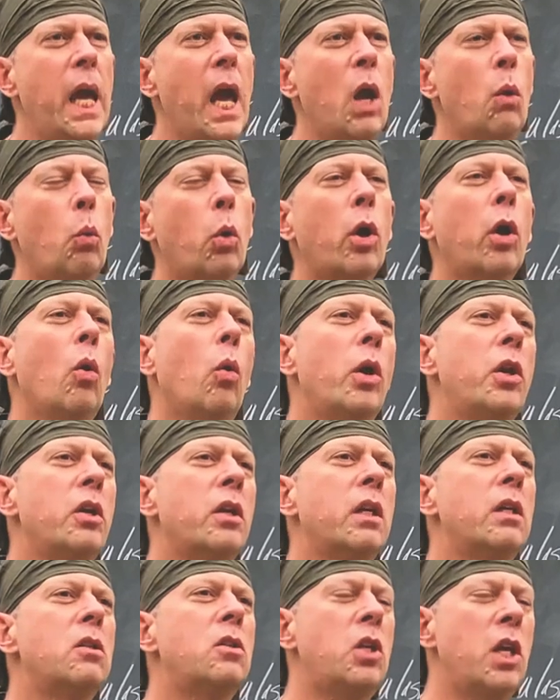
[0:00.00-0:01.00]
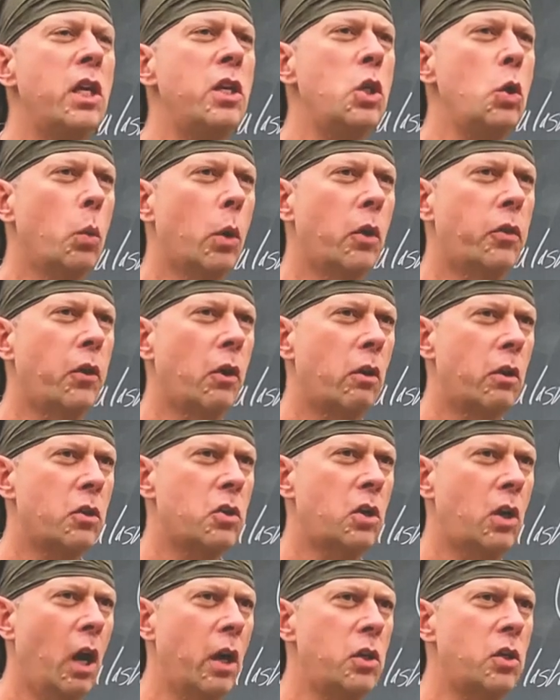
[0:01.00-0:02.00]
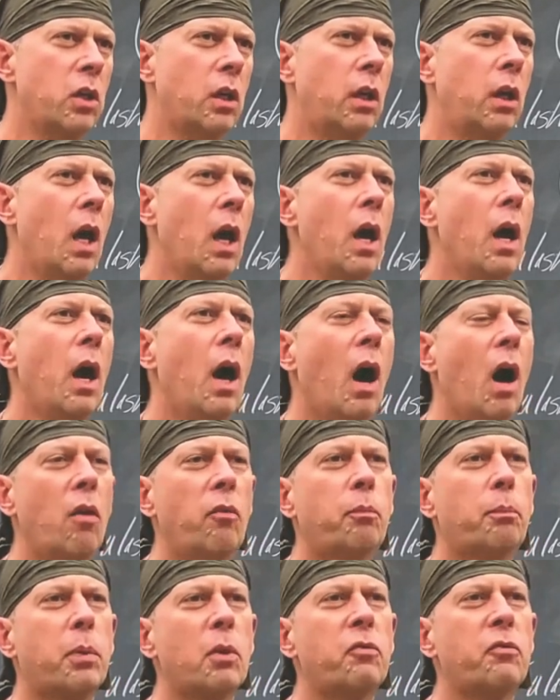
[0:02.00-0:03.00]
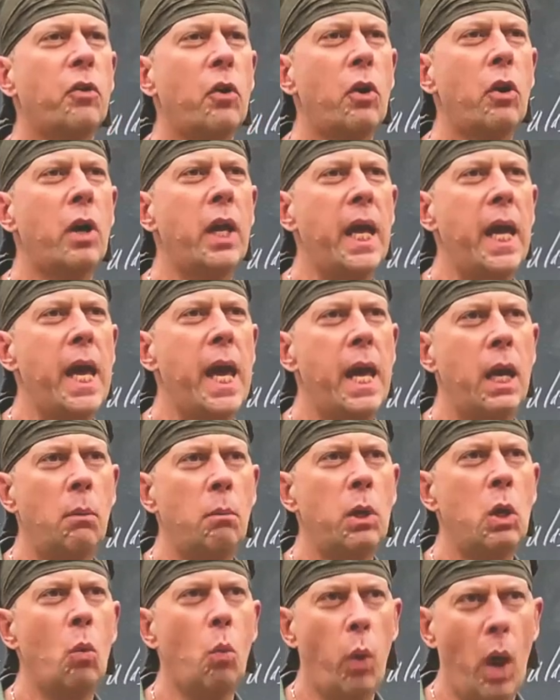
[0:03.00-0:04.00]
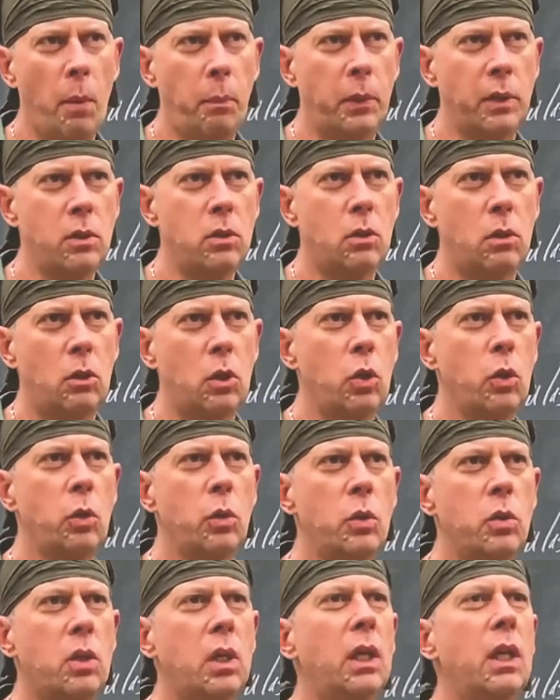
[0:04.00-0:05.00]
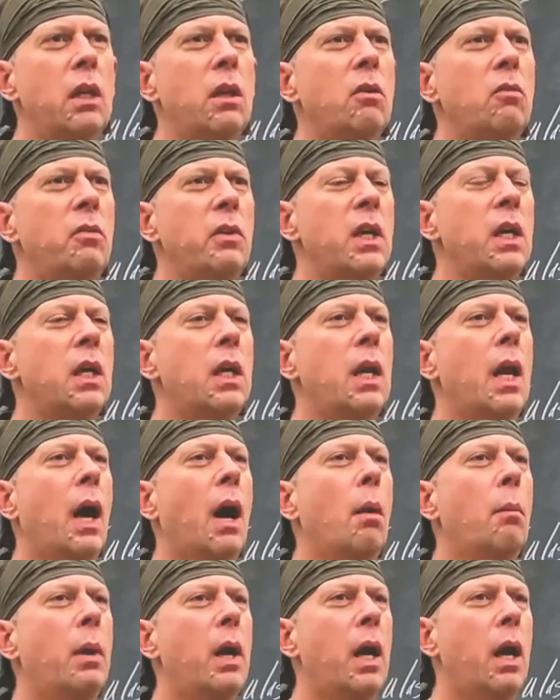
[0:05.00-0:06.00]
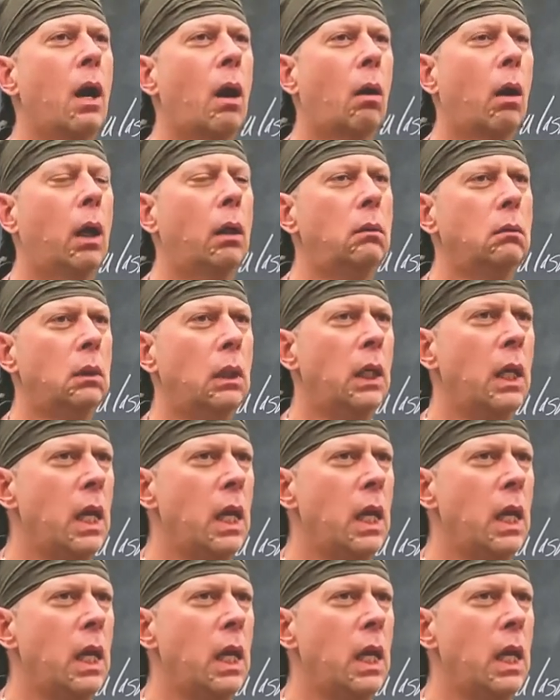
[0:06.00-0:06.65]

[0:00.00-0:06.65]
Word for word: and we're going to continue with our discussion of preferred enemy weapons used in the Vietnam era.